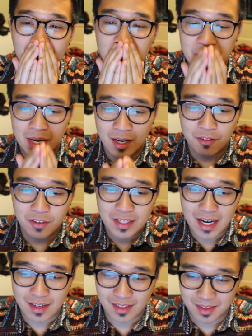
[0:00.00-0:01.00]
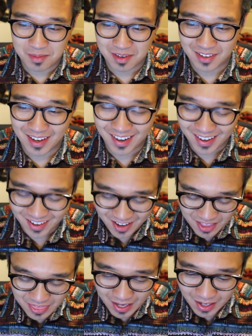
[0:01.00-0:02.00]
Oh my god, I freaked out a little bit there.
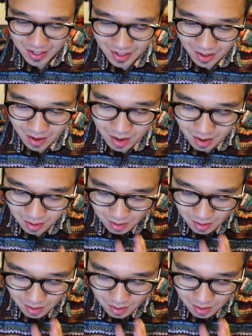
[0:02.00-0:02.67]
They...